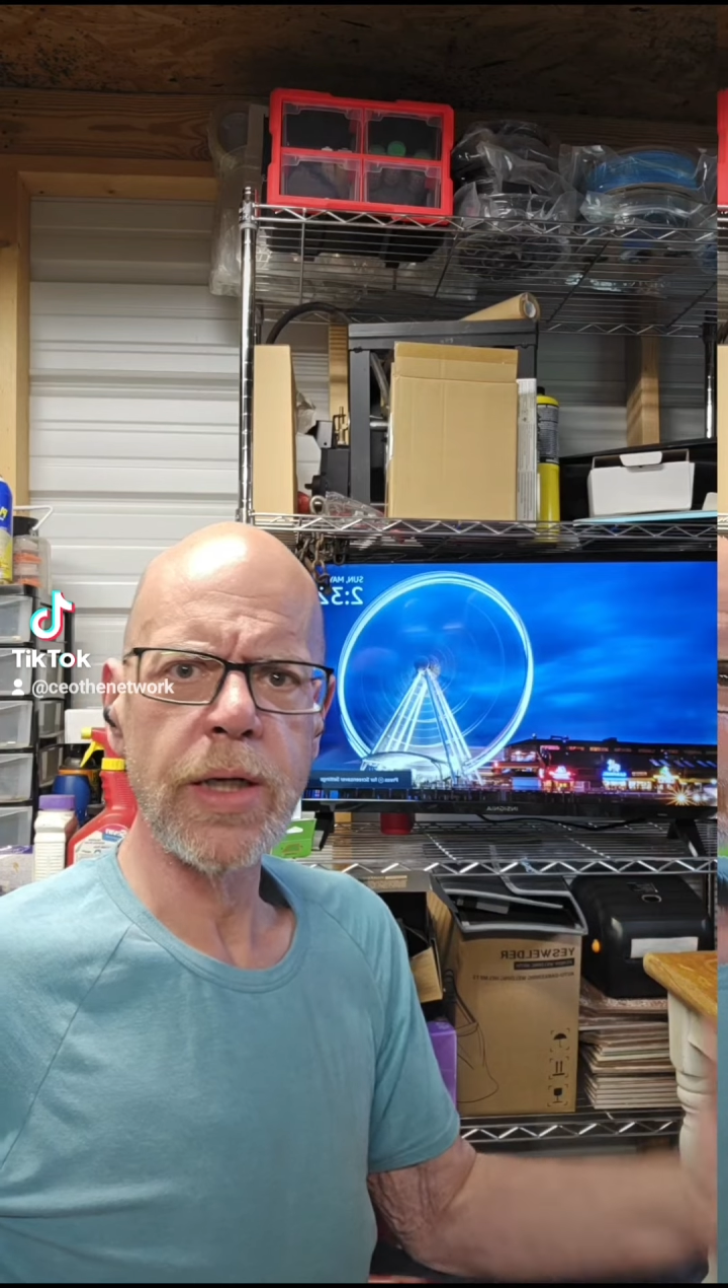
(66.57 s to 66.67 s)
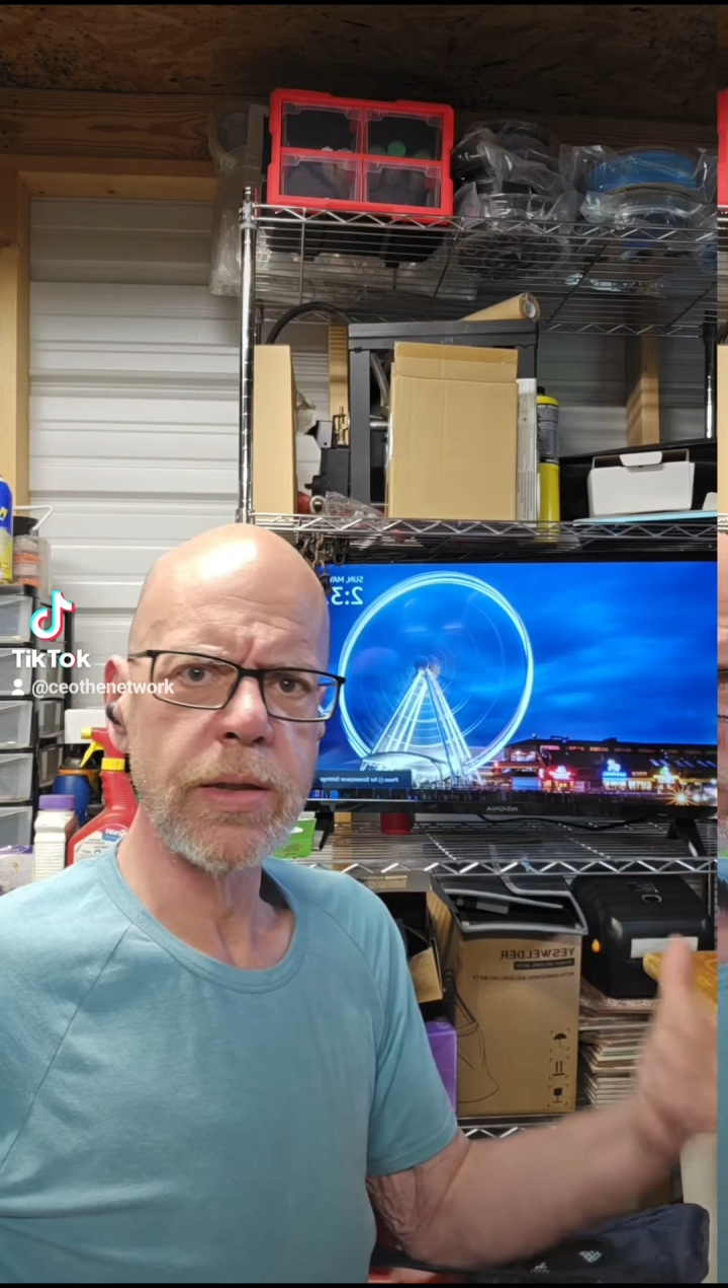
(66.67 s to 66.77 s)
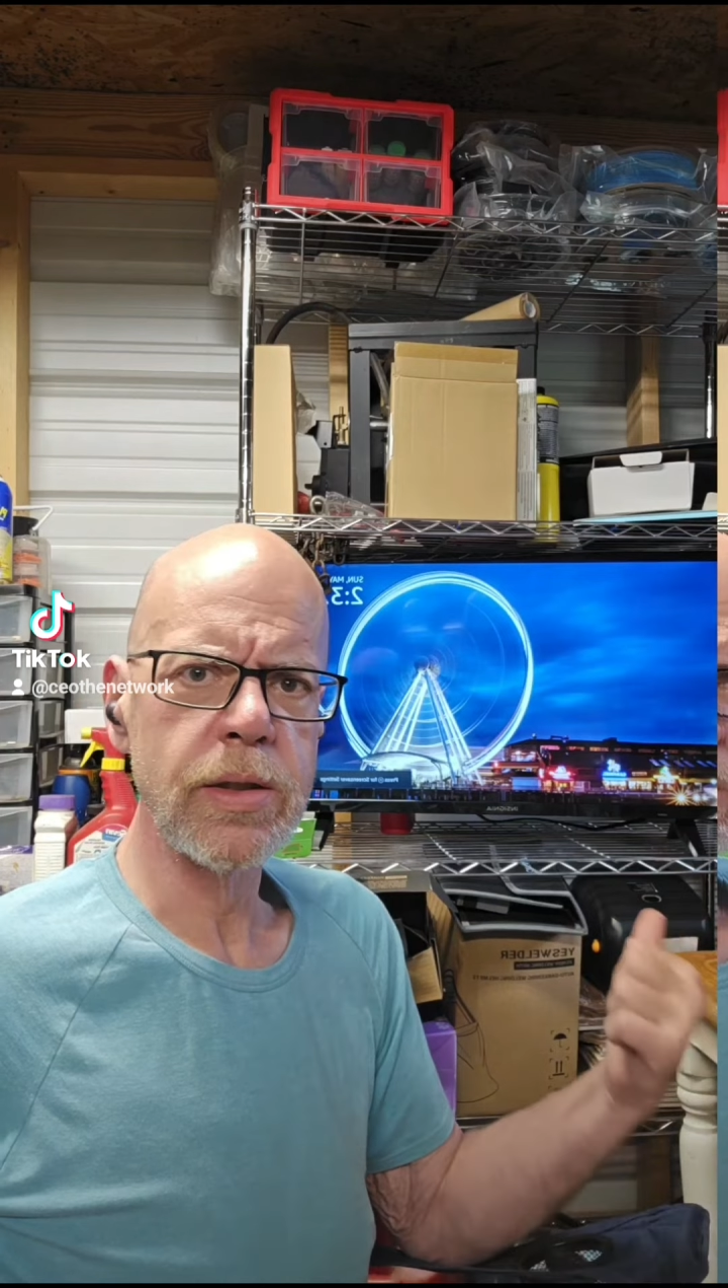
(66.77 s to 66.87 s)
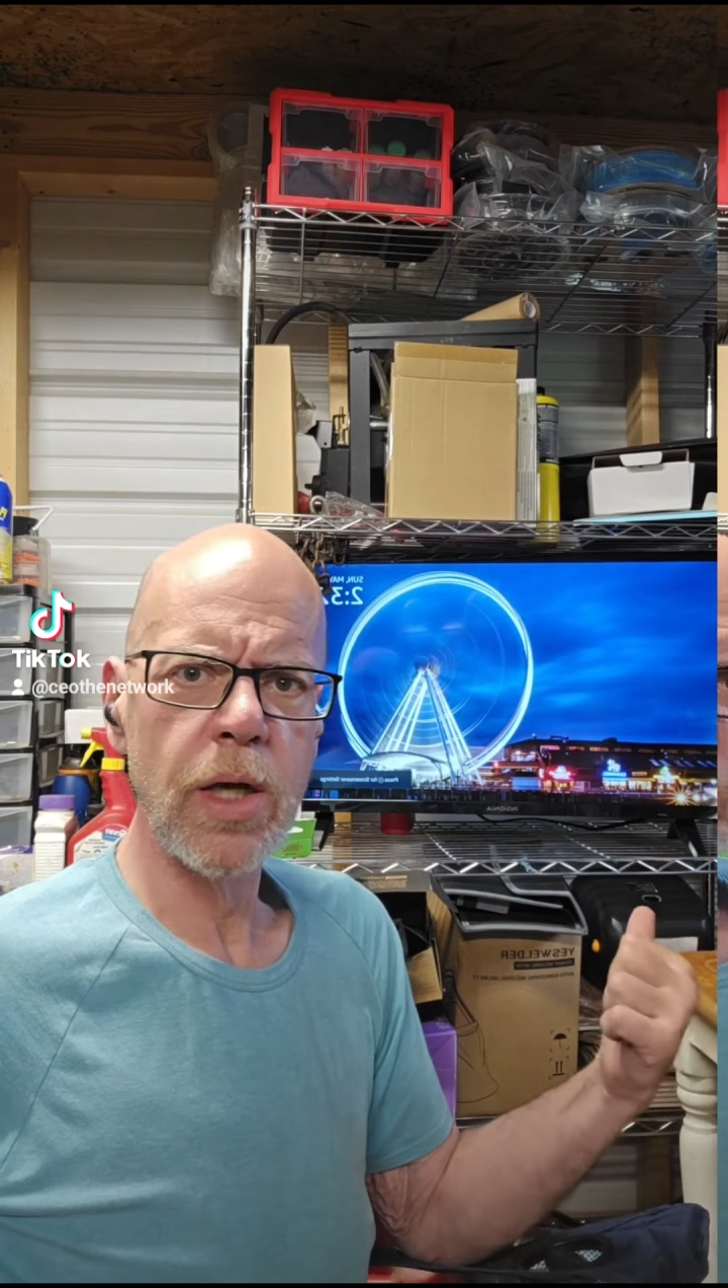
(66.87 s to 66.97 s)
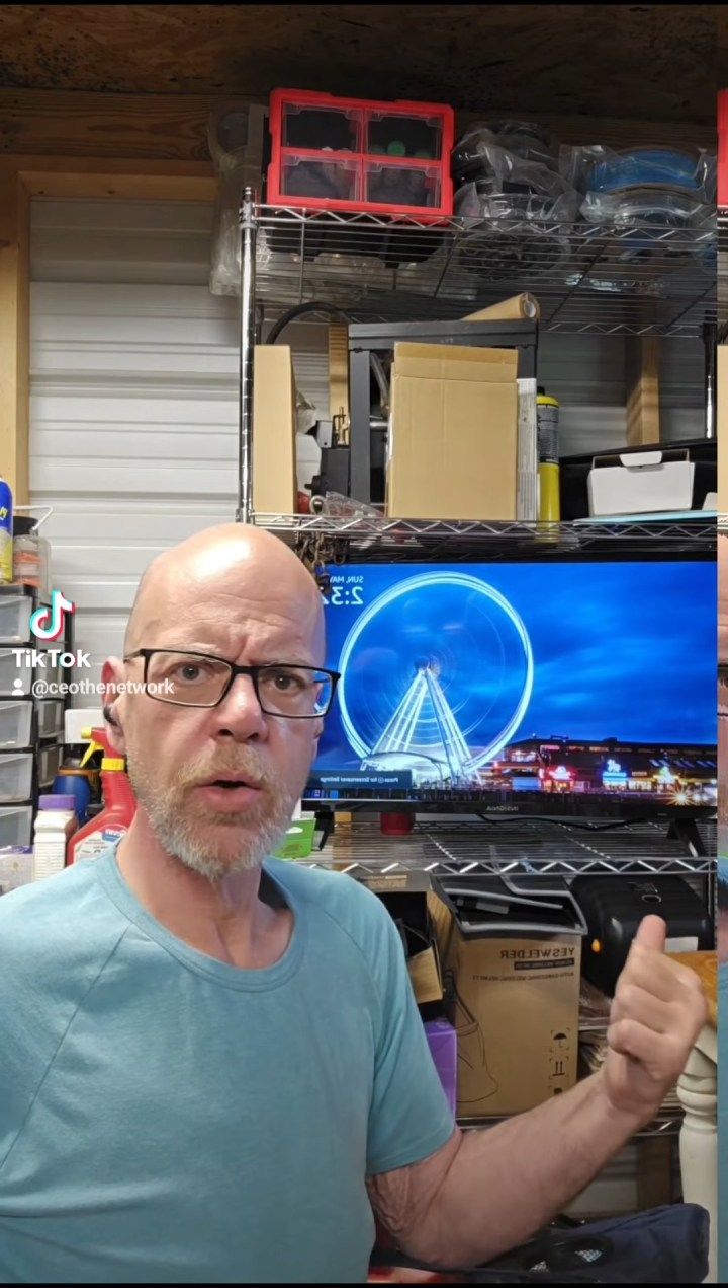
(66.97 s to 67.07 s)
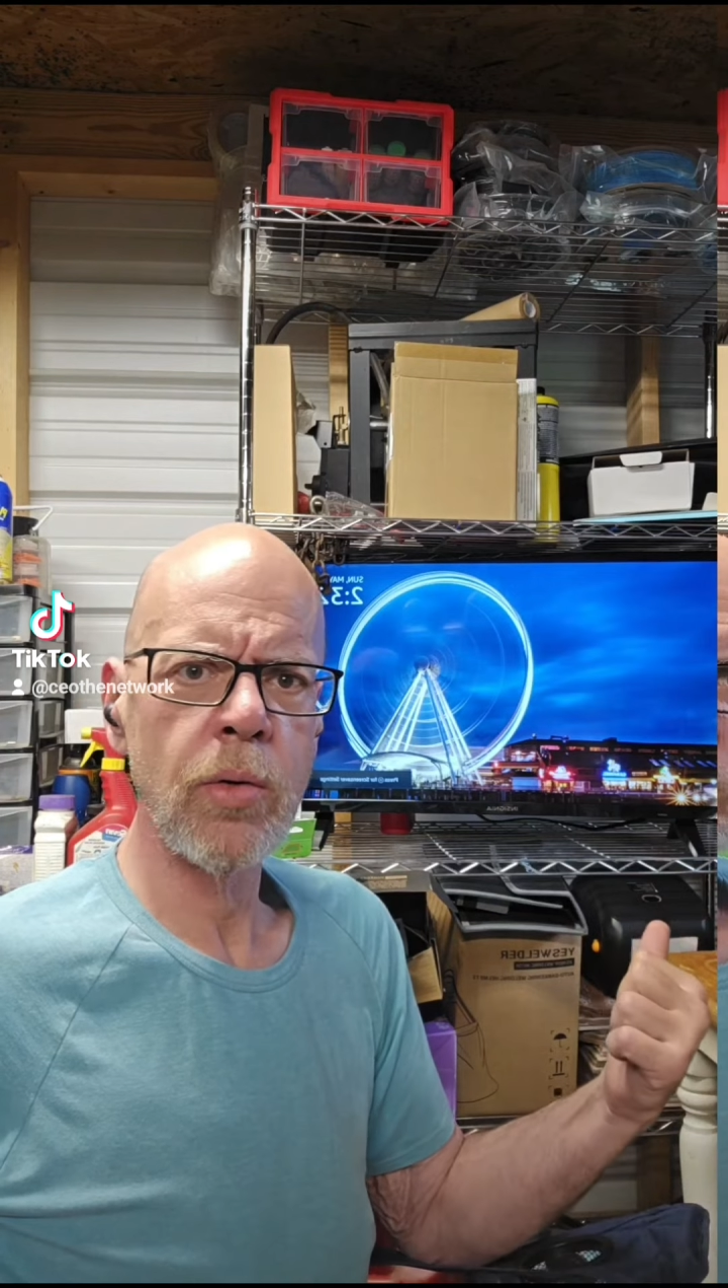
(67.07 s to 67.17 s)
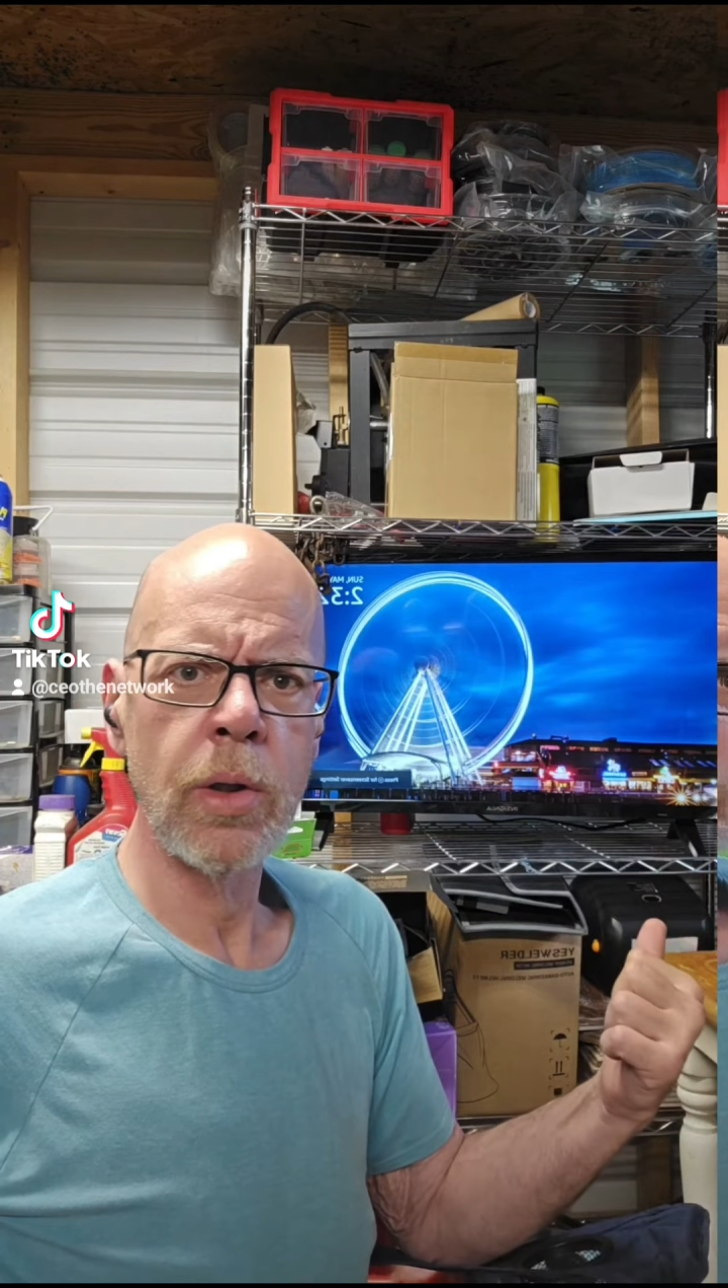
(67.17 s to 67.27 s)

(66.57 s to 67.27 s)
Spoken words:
And so